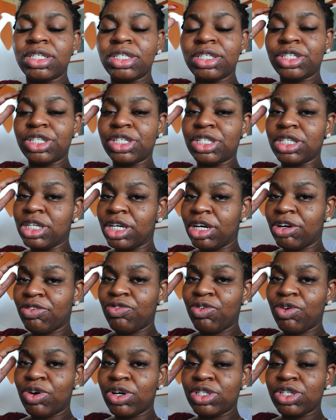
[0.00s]
just looking
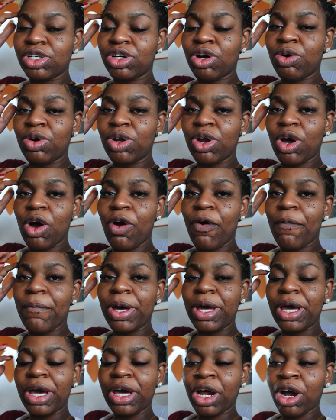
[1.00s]
forward to going home,
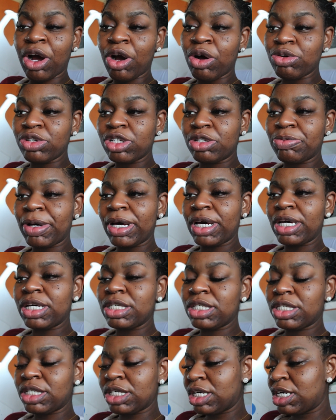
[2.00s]
being in our own
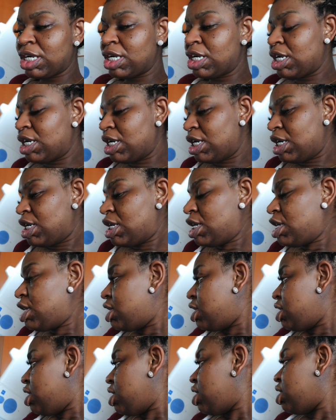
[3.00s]
space.
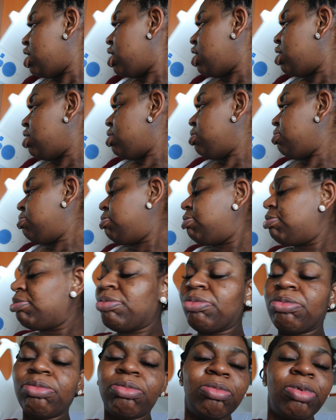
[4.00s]
Um,
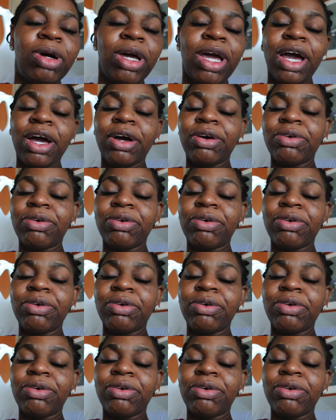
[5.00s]
but yeah.